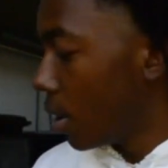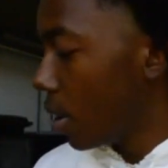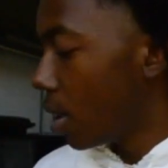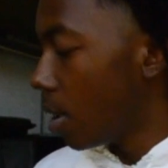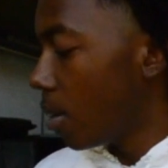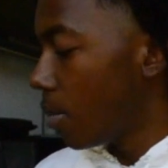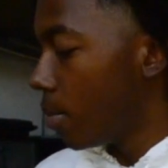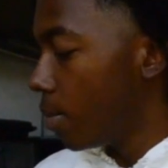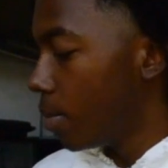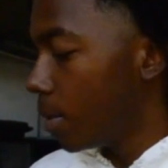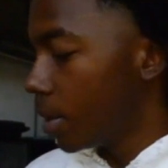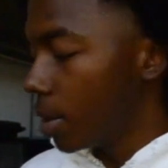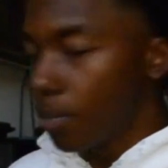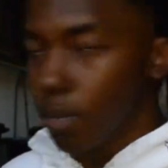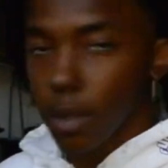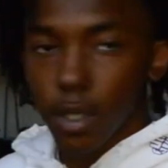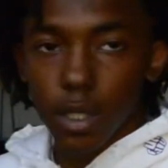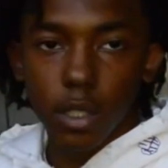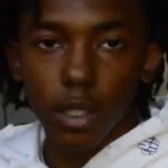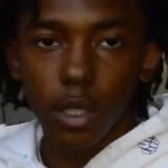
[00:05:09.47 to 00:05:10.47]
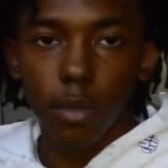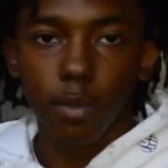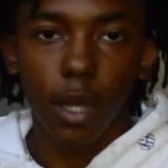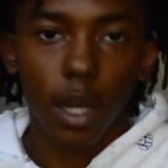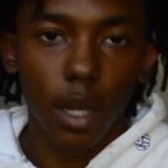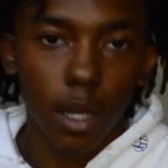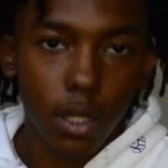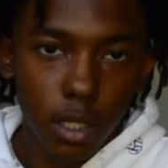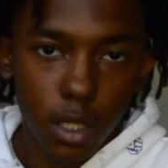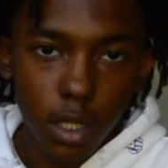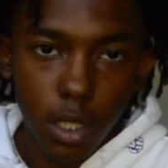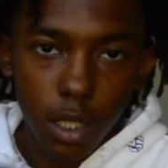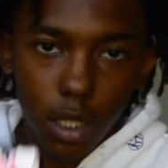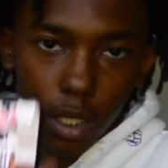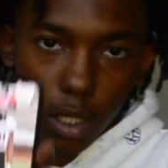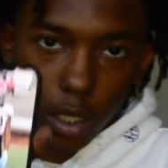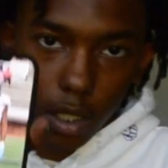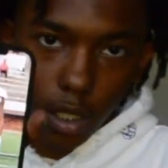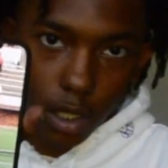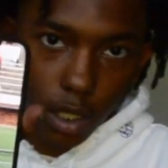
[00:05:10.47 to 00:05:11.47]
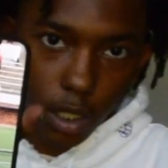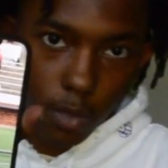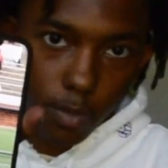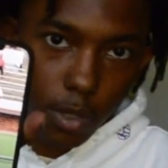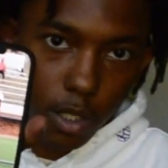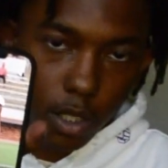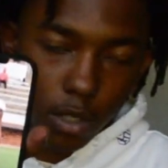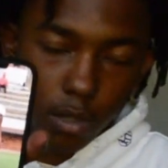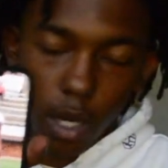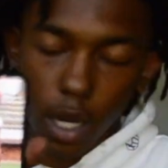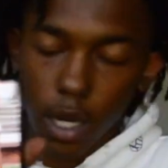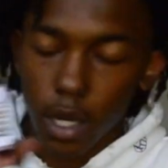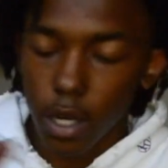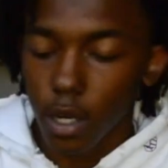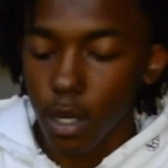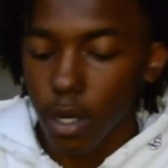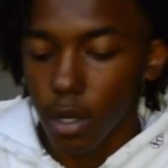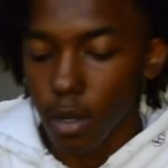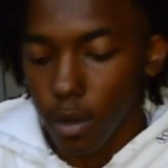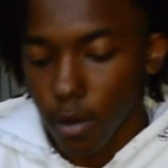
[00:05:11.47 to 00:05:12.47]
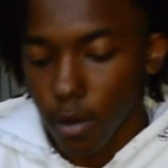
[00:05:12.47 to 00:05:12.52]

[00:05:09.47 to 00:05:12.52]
I'm gonna put the picture up, y'all gonna see it. This picture right here.